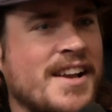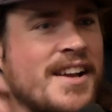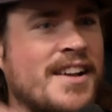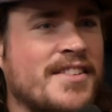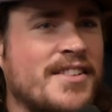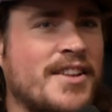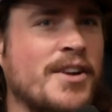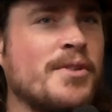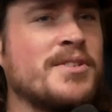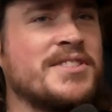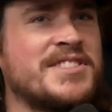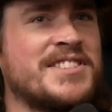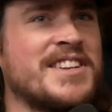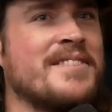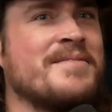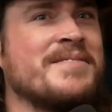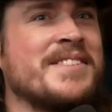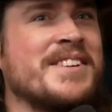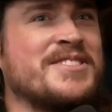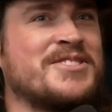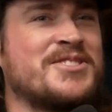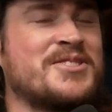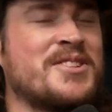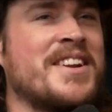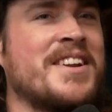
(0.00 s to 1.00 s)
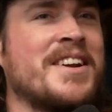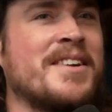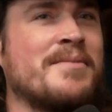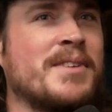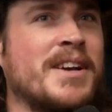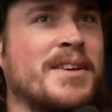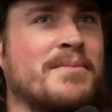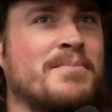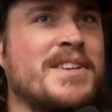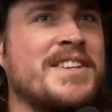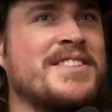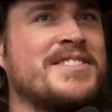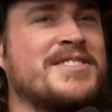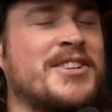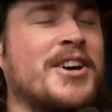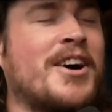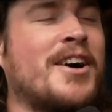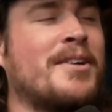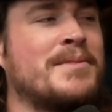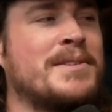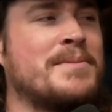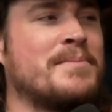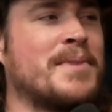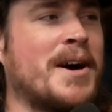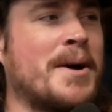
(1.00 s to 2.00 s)
There were some that straight up, like, me and
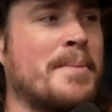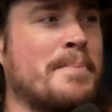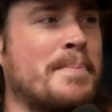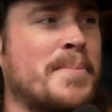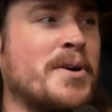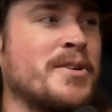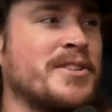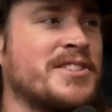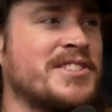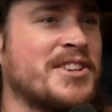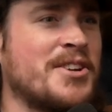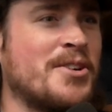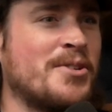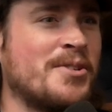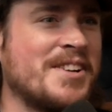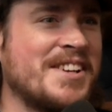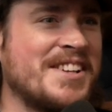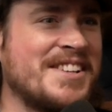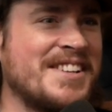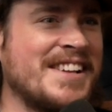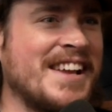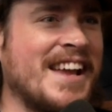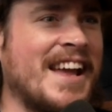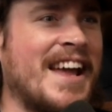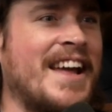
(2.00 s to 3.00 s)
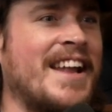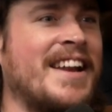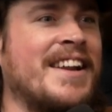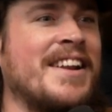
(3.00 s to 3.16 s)
Tommy bought Puss Coin, and